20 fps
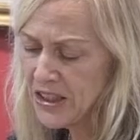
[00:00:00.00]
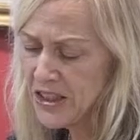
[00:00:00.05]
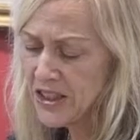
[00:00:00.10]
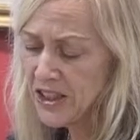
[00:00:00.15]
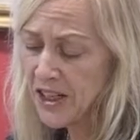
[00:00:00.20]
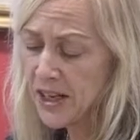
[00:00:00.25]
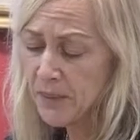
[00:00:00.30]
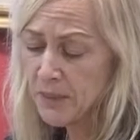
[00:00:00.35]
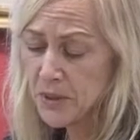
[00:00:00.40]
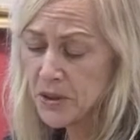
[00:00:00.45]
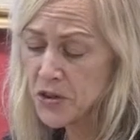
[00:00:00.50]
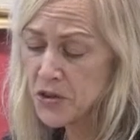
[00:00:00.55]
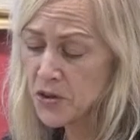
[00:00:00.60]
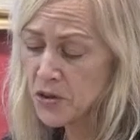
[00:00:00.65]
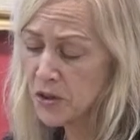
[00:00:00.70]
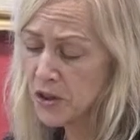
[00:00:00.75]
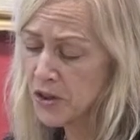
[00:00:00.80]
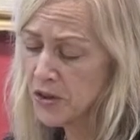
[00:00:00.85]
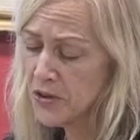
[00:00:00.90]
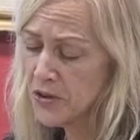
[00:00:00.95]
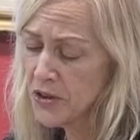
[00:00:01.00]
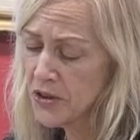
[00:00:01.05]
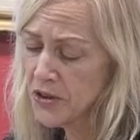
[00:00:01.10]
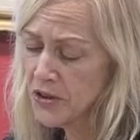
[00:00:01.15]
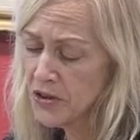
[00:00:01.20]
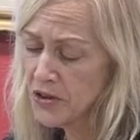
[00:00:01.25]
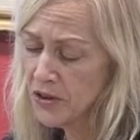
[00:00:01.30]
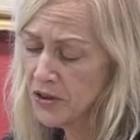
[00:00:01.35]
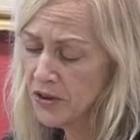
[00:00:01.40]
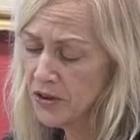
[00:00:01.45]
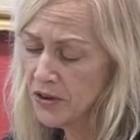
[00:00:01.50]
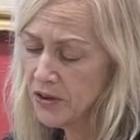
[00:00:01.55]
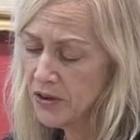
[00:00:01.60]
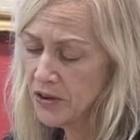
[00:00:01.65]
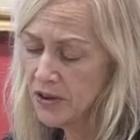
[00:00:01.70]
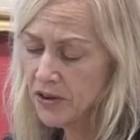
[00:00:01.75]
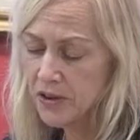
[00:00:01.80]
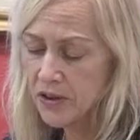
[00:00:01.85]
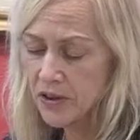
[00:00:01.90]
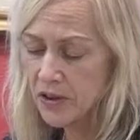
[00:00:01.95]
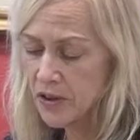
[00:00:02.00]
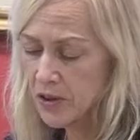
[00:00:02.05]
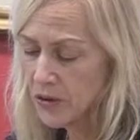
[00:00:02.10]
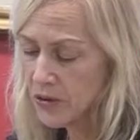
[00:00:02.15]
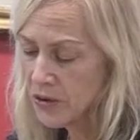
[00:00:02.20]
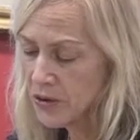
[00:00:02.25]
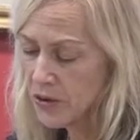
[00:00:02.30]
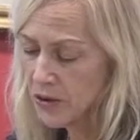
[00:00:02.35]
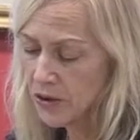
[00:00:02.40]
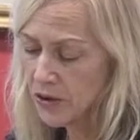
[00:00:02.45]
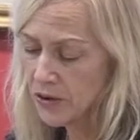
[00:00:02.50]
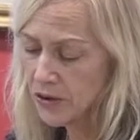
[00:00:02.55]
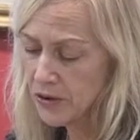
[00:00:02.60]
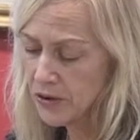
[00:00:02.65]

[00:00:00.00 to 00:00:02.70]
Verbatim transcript: did I mistreat you, sister? No, sir.